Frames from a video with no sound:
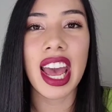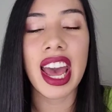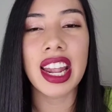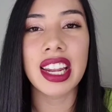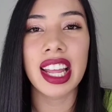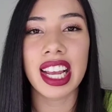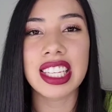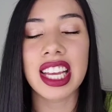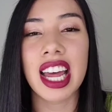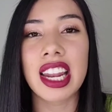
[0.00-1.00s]
it, and like
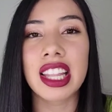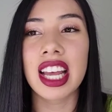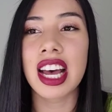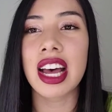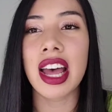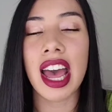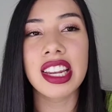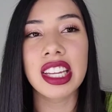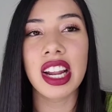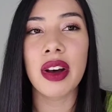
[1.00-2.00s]
I said, the
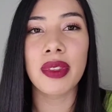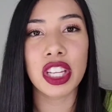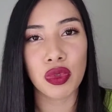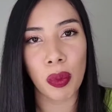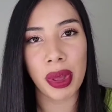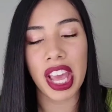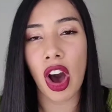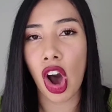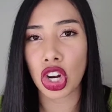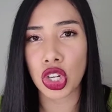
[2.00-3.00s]
ending of this will
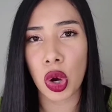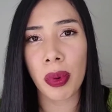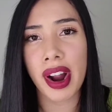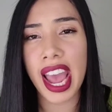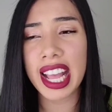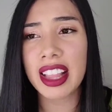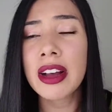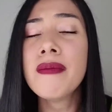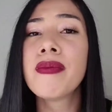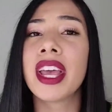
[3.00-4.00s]
be October
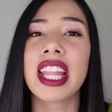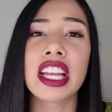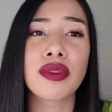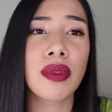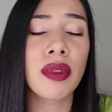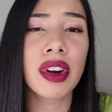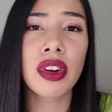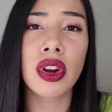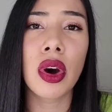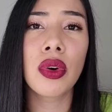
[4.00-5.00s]
8th, and that's when
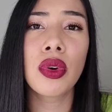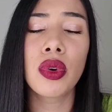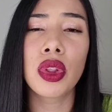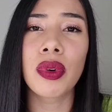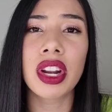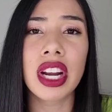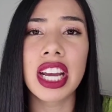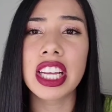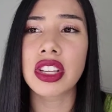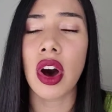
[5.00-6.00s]
we'll know who the winner
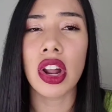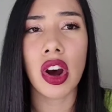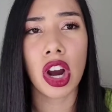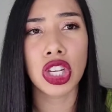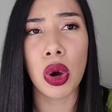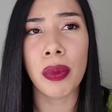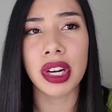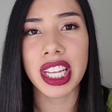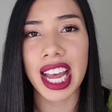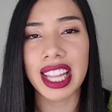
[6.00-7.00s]
is on October